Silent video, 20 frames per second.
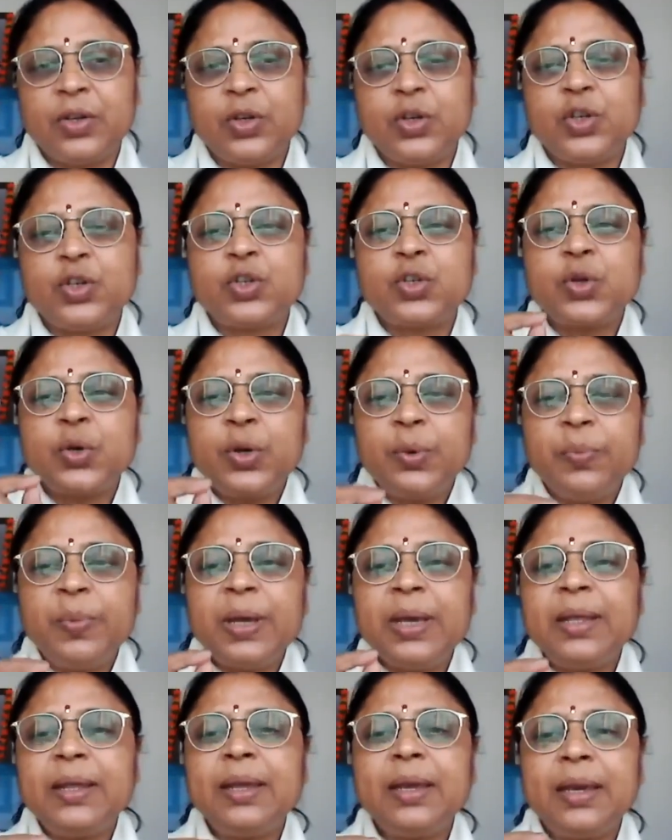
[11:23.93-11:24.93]
should
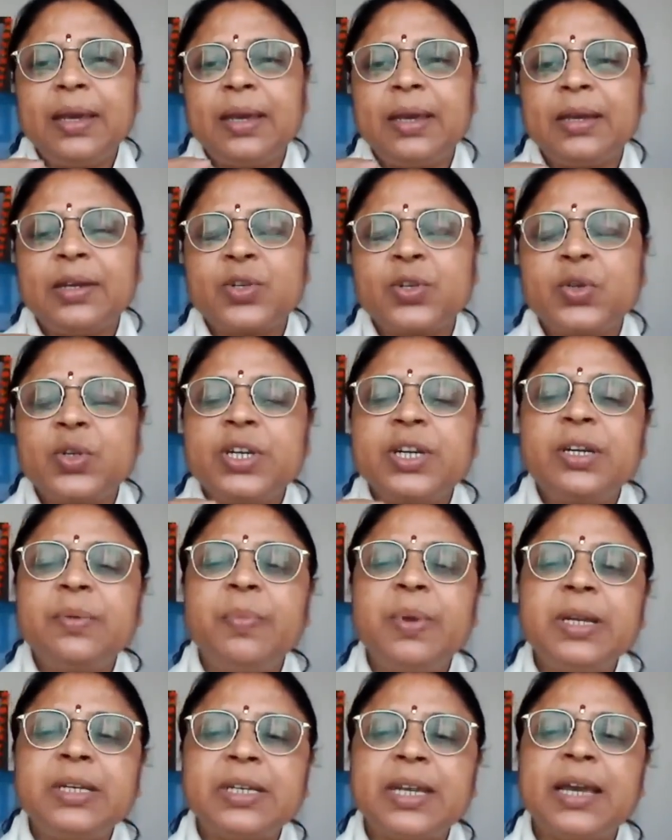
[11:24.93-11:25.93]
be, should it
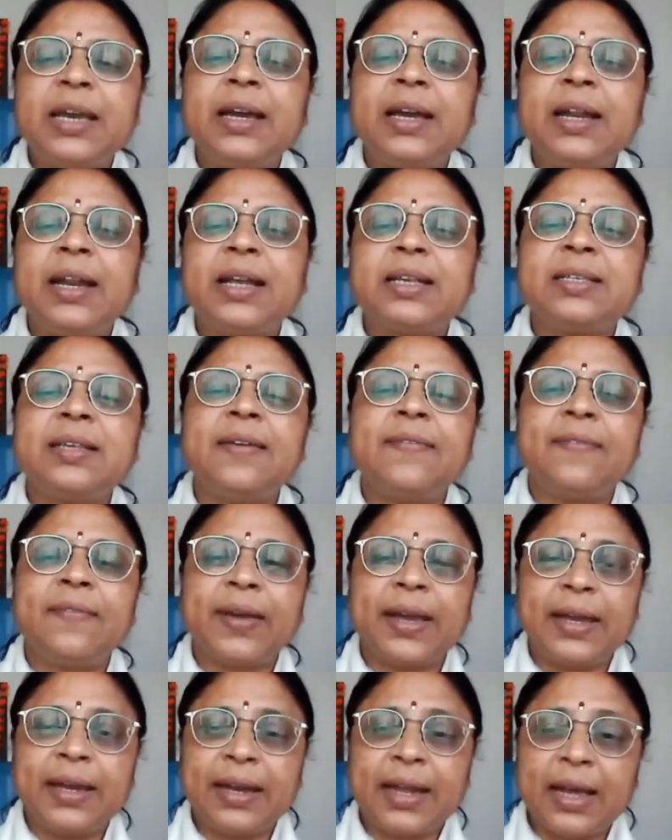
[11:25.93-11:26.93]
be taken as a
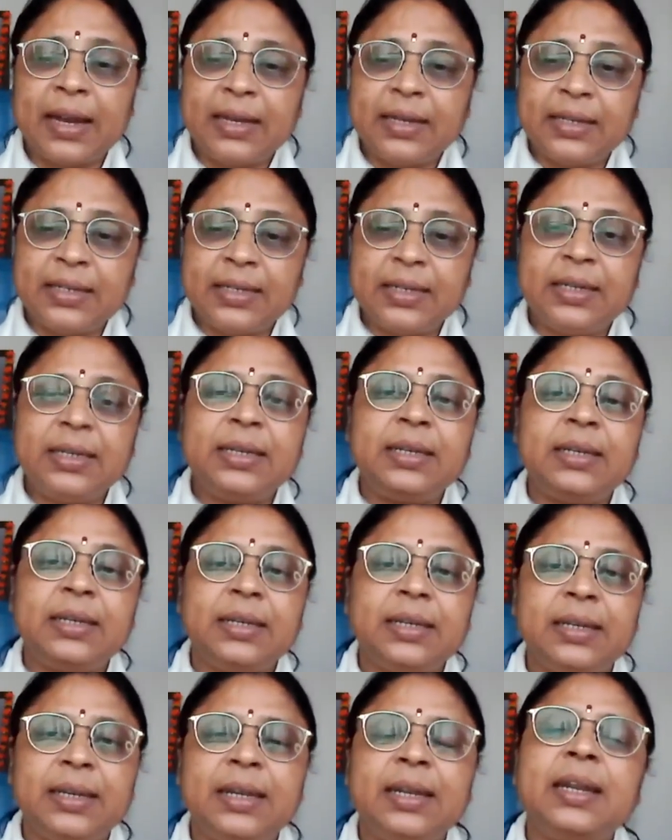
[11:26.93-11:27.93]
finality
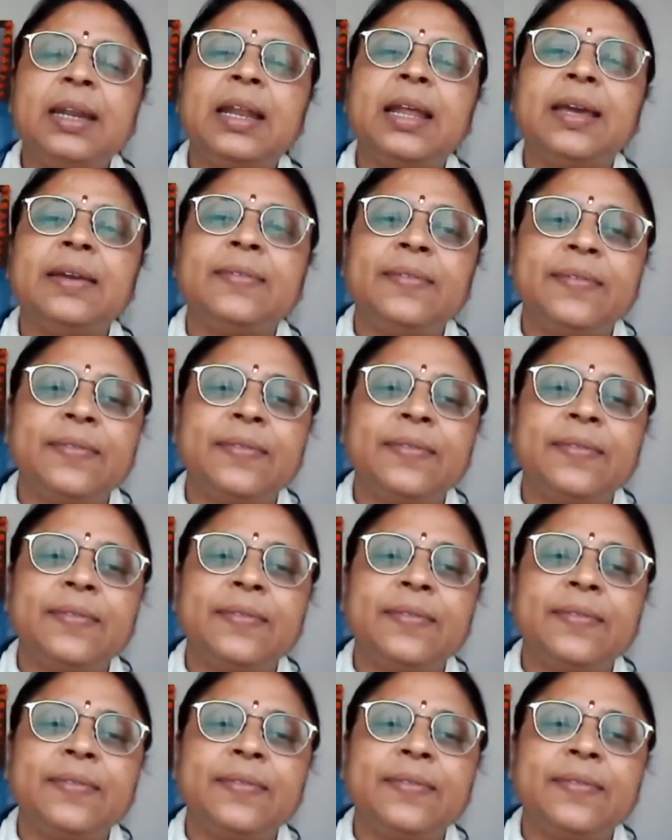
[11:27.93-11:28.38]
in life?